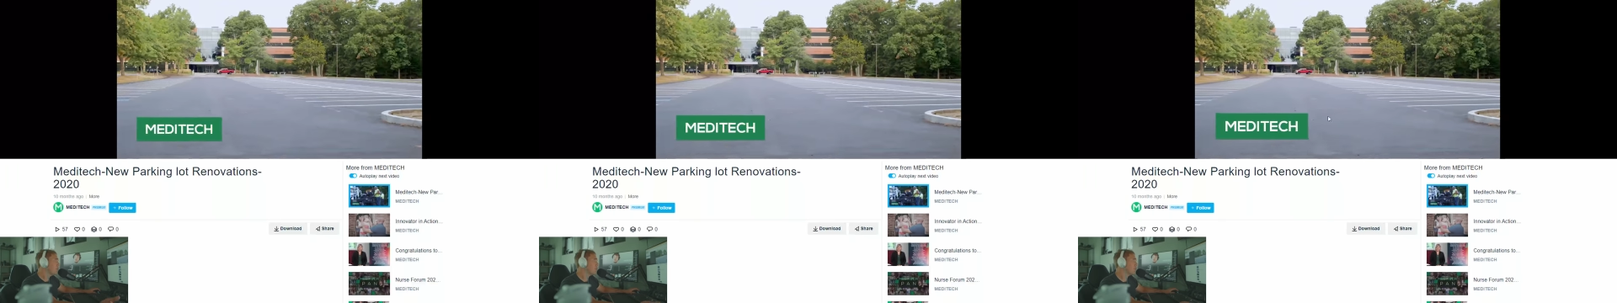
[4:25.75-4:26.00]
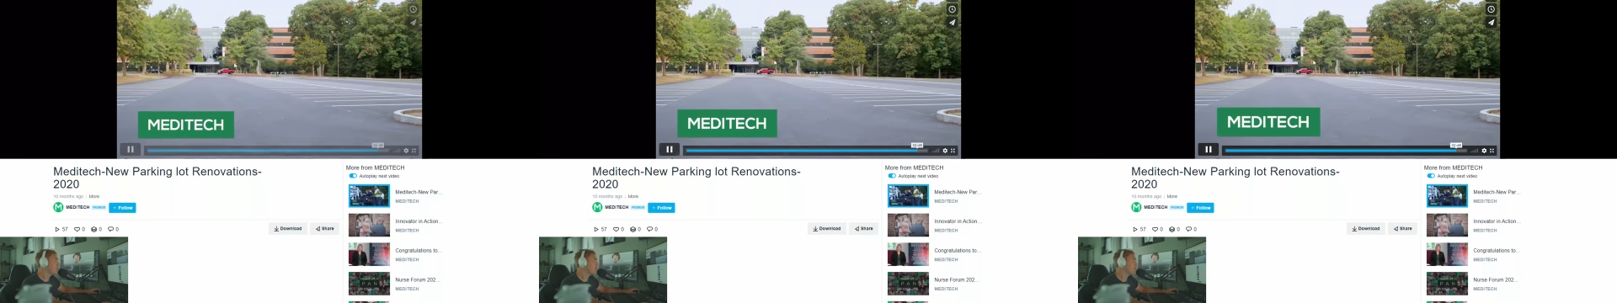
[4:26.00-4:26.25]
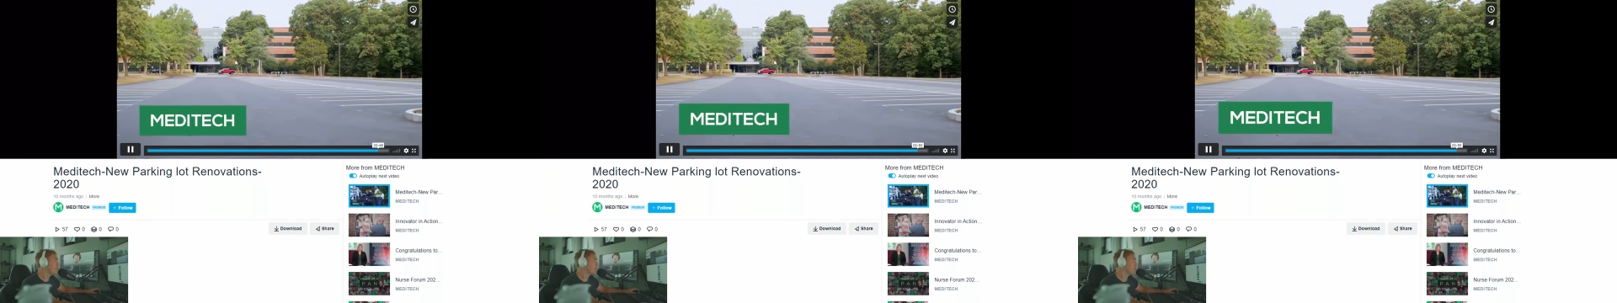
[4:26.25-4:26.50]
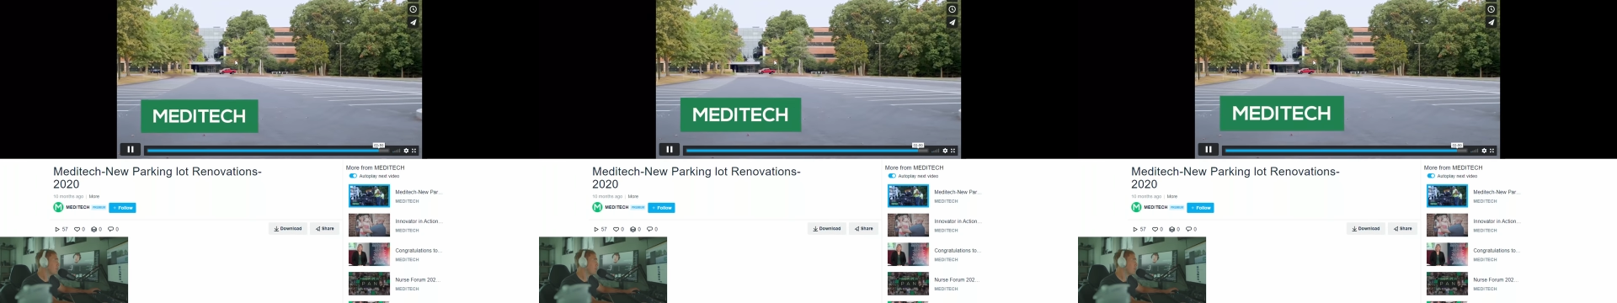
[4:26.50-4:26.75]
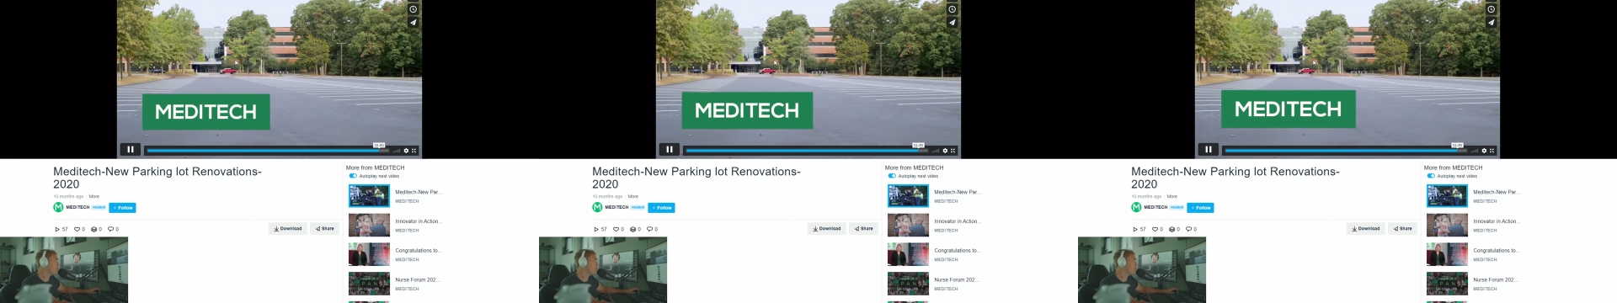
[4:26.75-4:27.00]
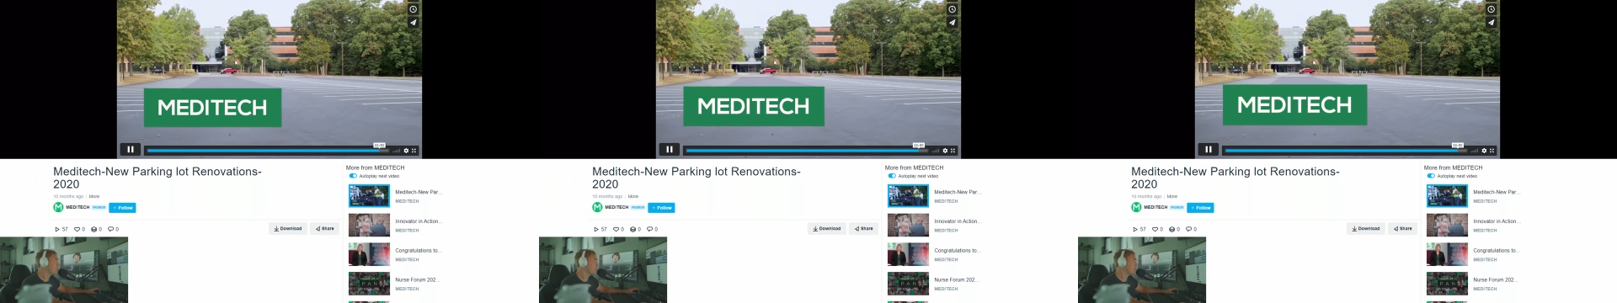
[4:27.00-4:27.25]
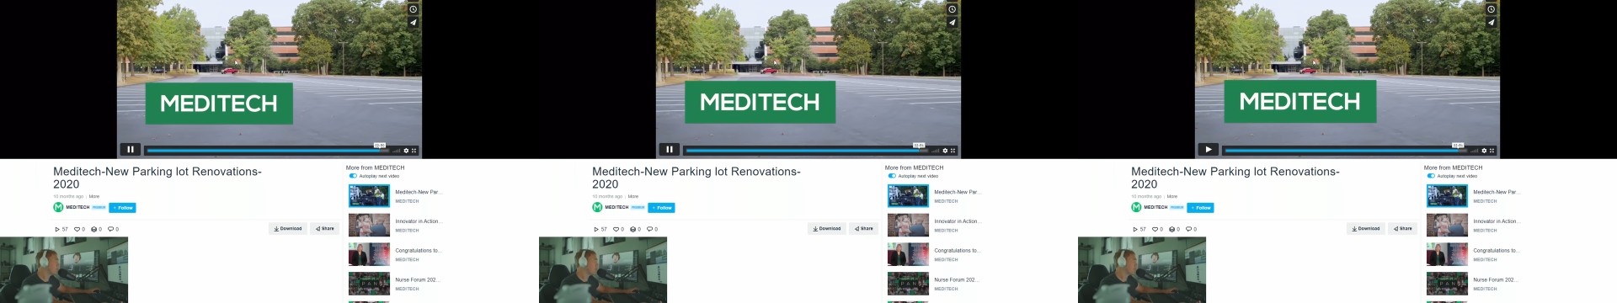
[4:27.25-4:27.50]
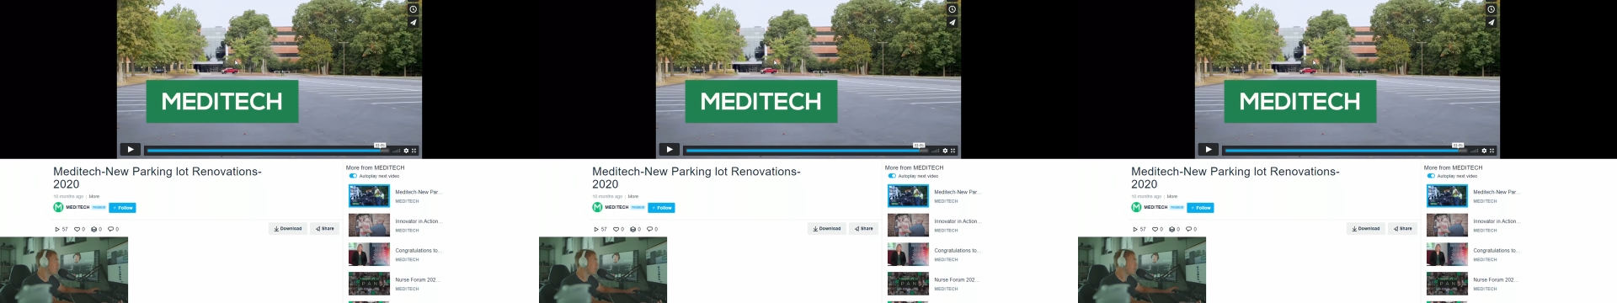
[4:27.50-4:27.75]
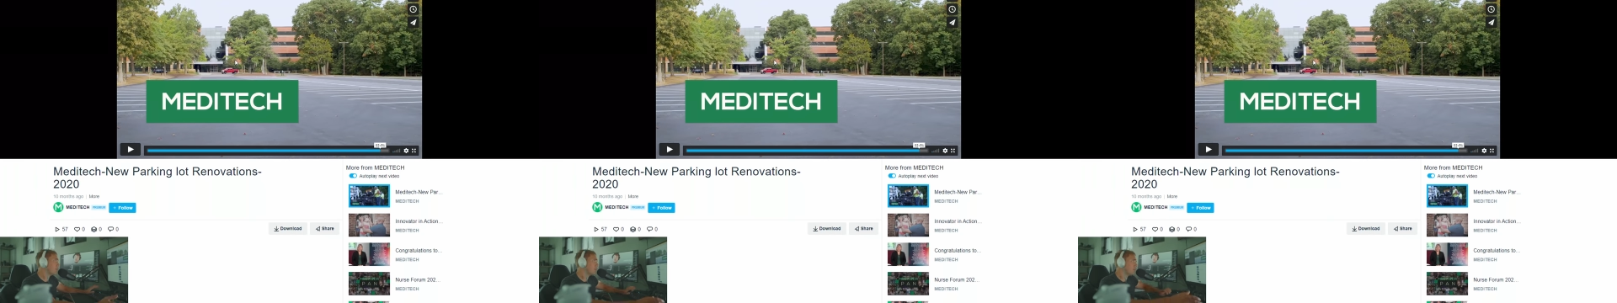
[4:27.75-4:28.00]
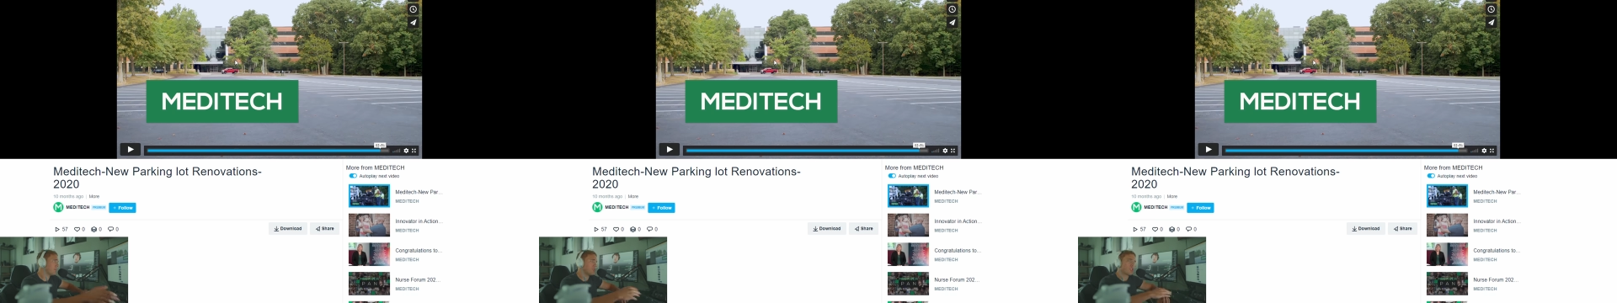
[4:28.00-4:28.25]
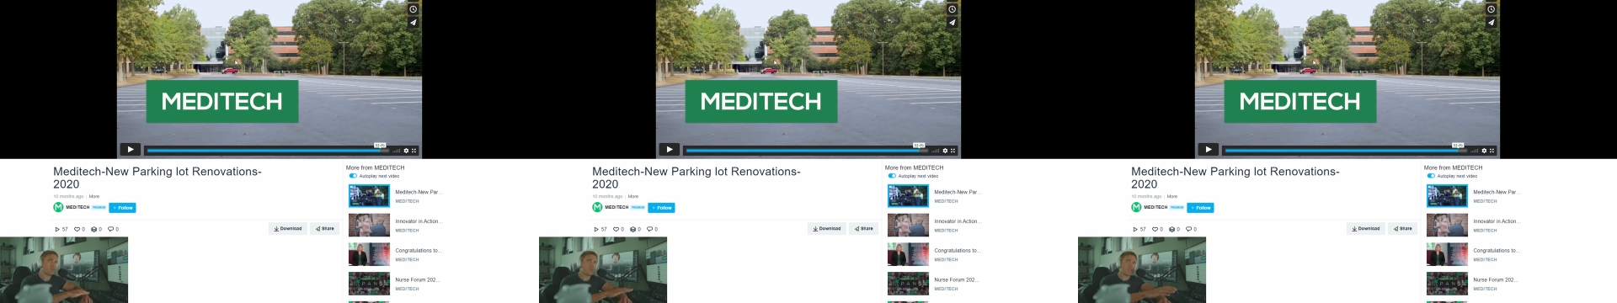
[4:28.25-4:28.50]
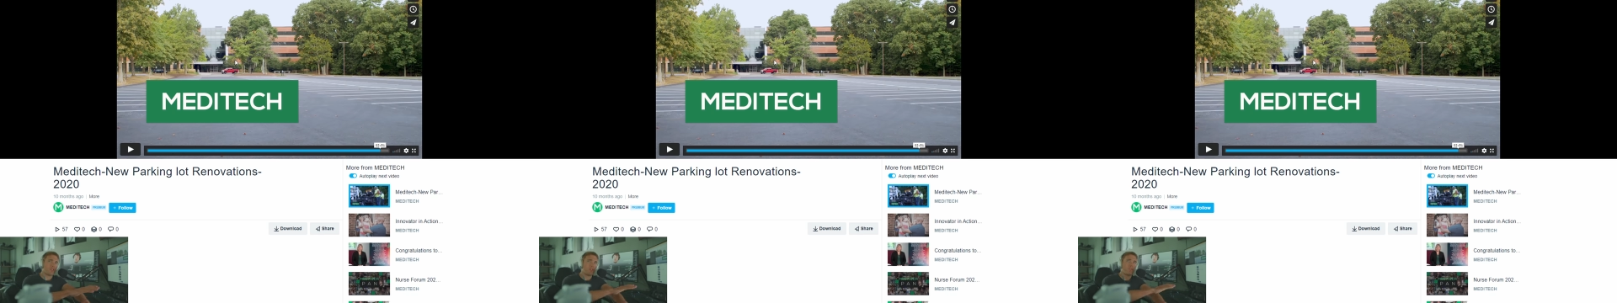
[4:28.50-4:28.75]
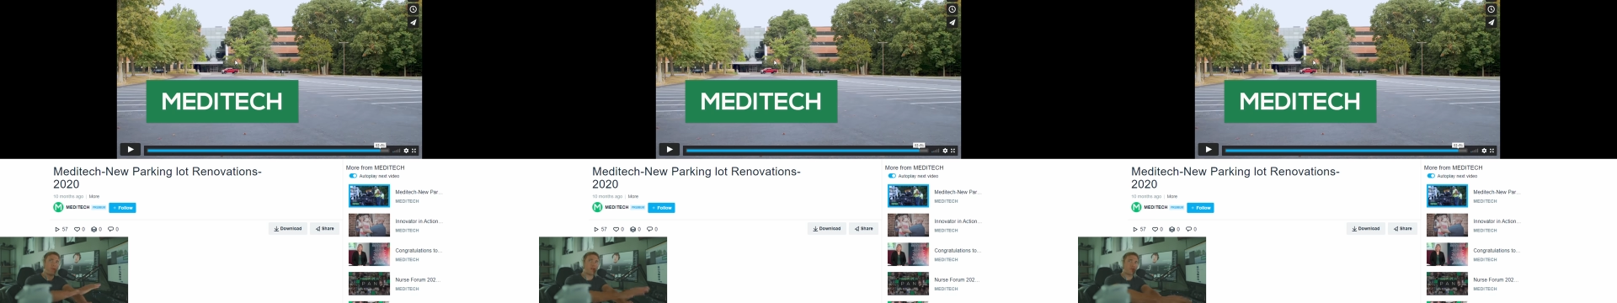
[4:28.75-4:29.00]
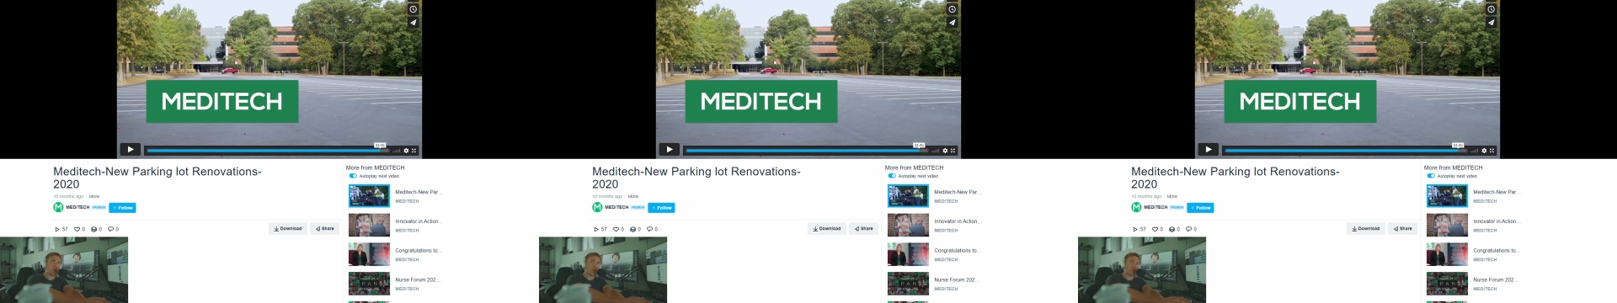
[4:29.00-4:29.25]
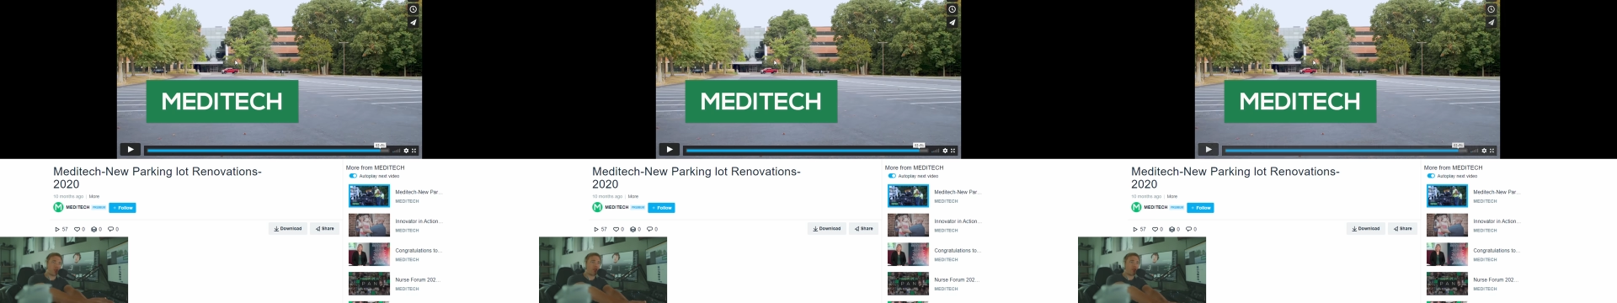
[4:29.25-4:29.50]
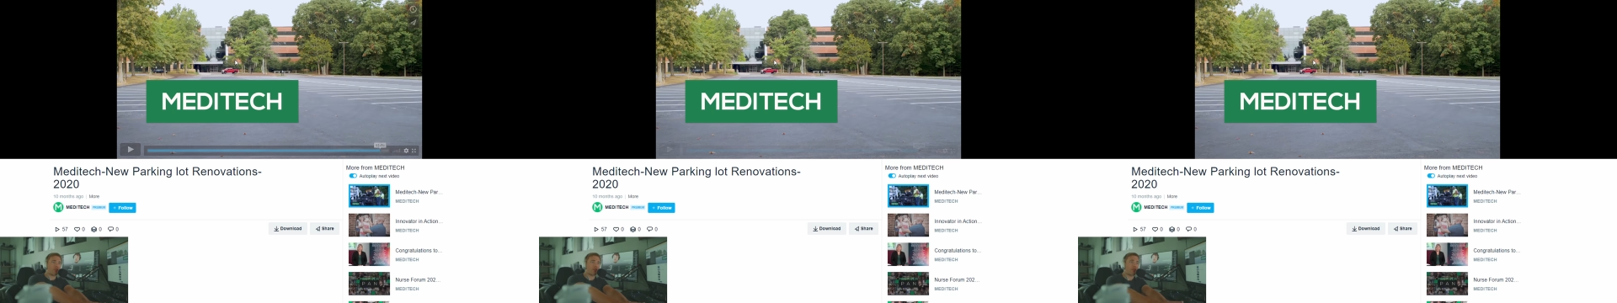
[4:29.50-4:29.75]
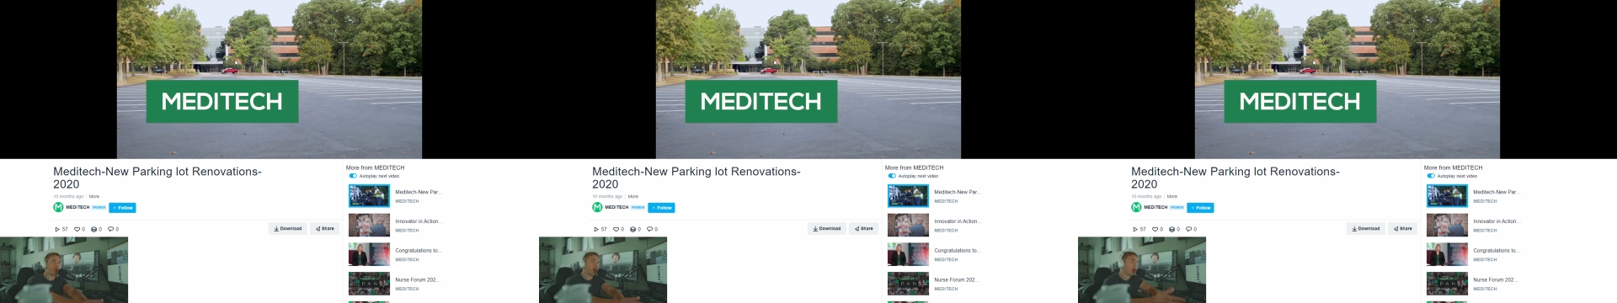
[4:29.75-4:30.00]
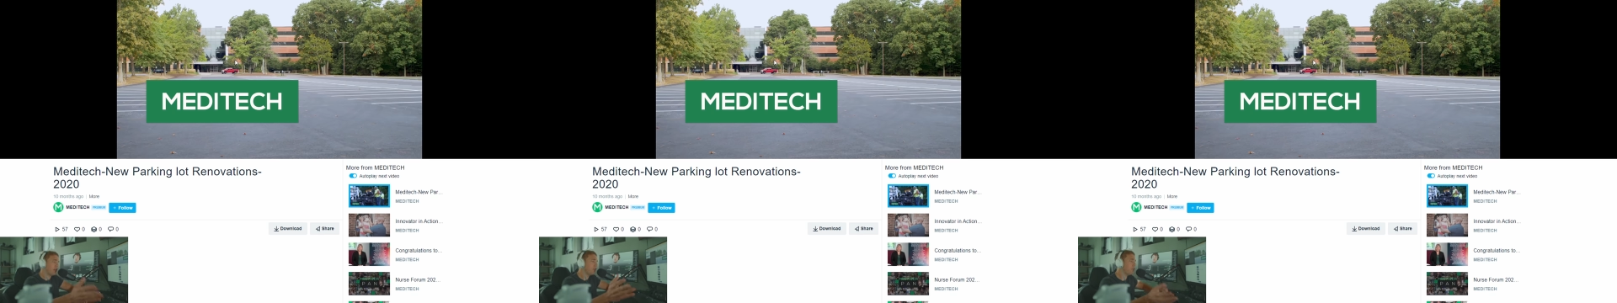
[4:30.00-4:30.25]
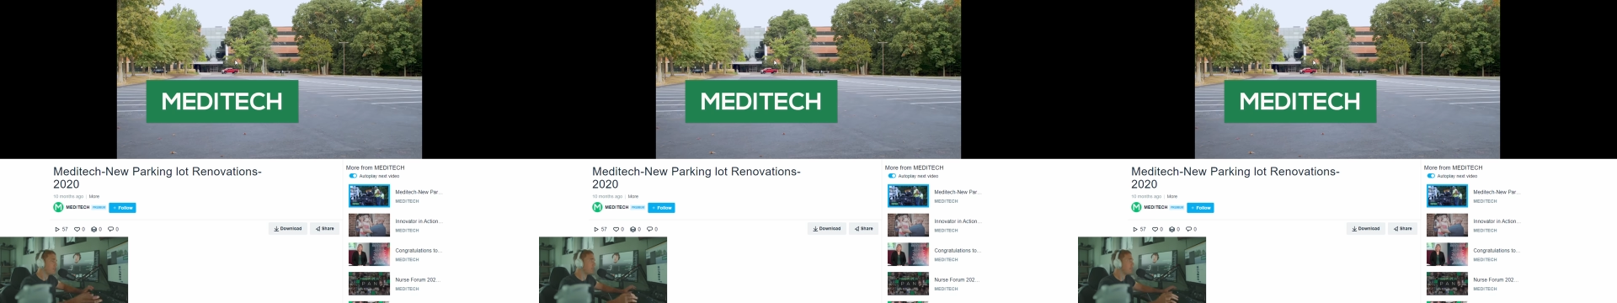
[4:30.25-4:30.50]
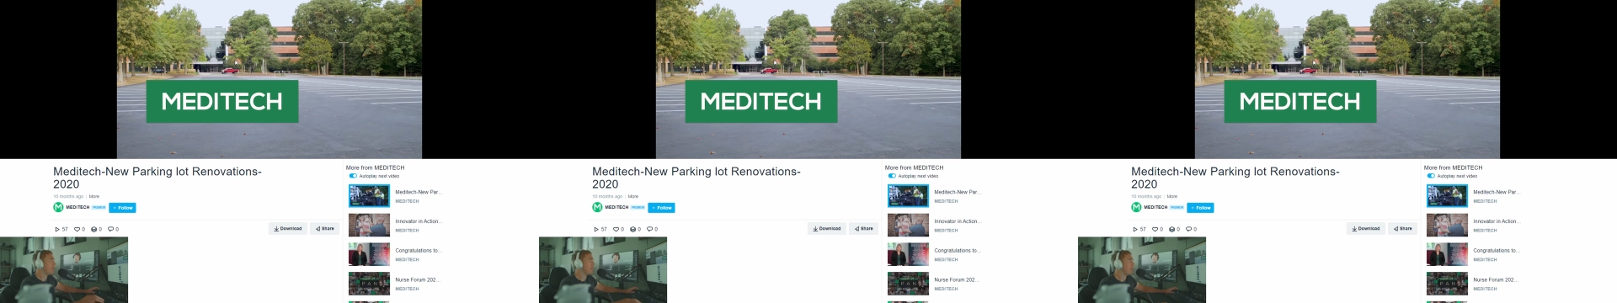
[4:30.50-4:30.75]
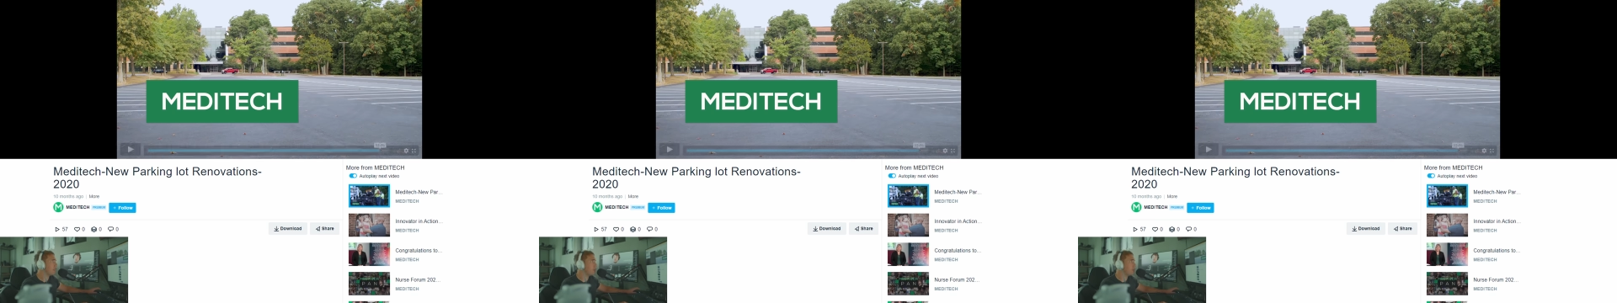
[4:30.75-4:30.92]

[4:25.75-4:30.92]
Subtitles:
(no speaker visible)